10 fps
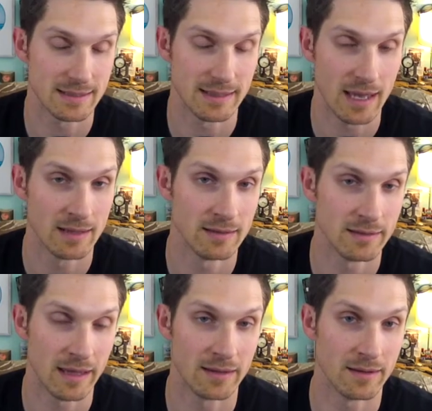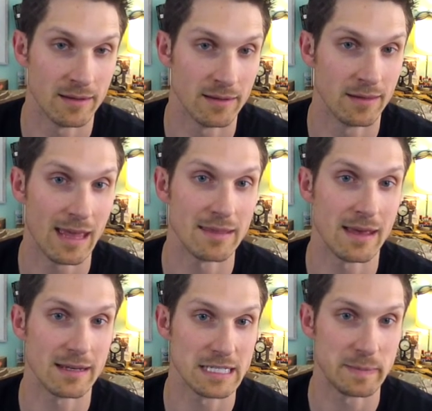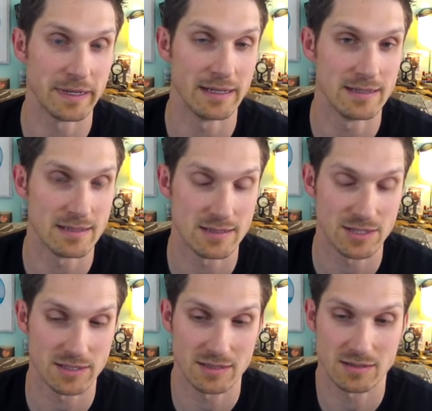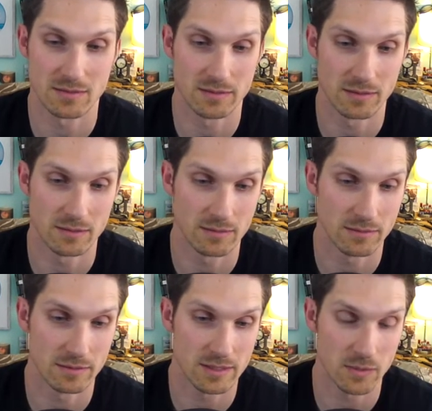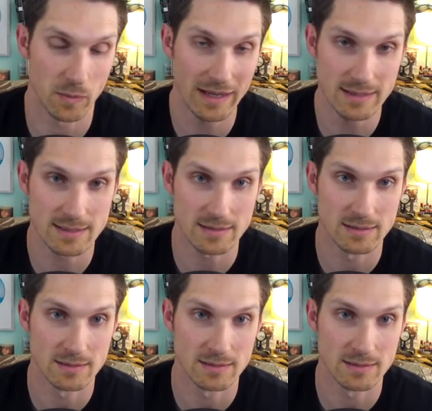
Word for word: again, then then that experience is just it's a waste.